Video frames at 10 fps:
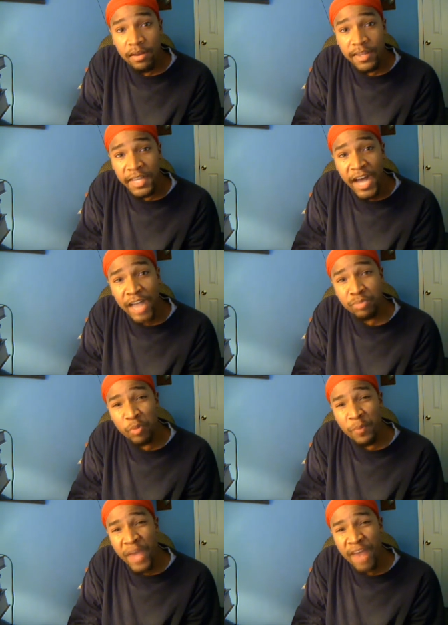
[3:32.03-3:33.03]
In the
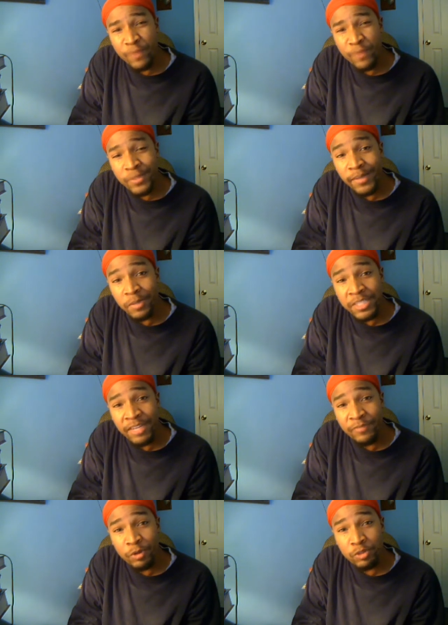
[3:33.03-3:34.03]
Gospel of Matthew, chapter
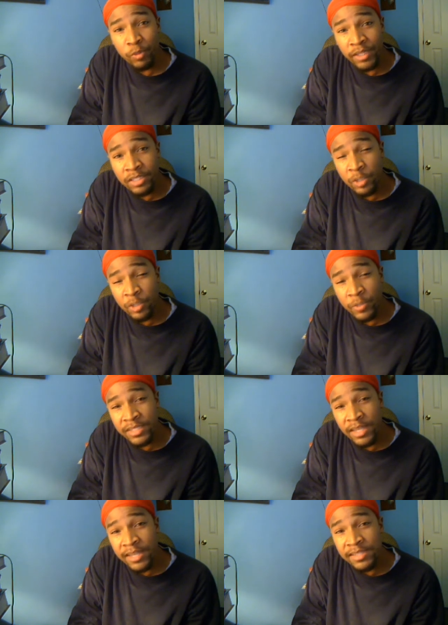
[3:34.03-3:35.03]
10, verse 22, it
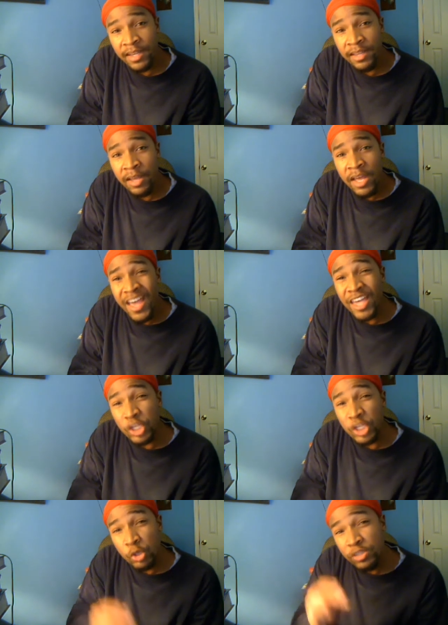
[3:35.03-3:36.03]
says that,
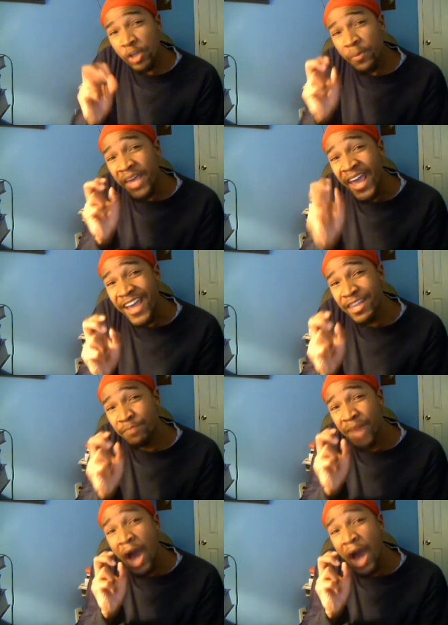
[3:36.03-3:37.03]
And you shall be
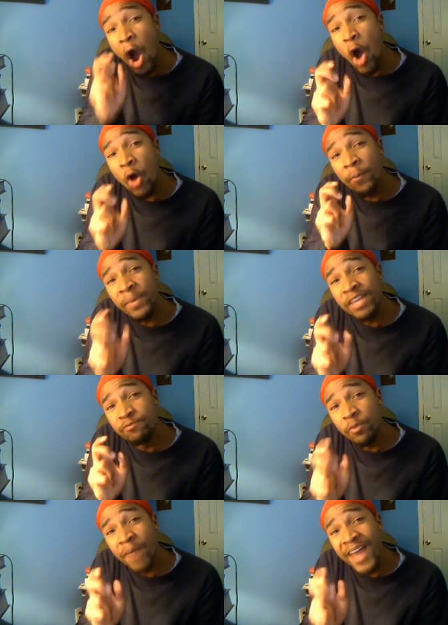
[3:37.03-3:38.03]
hated by all
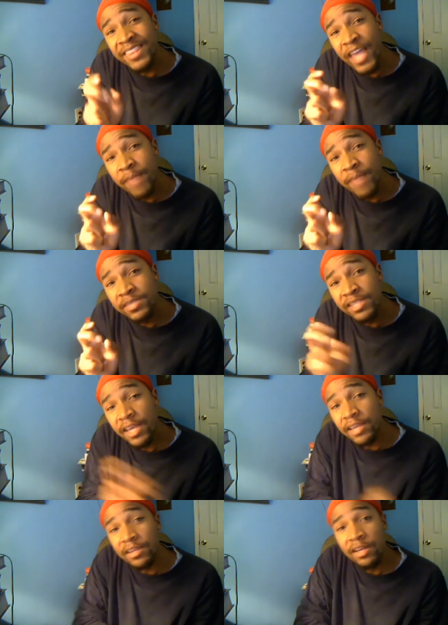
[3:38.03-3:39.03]
men for my name's
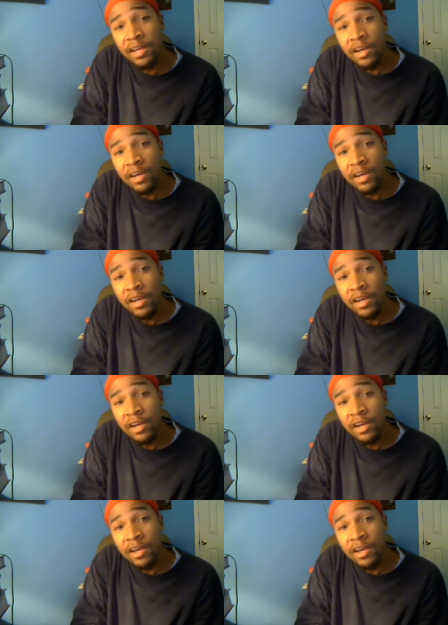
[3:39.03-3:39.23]
sake,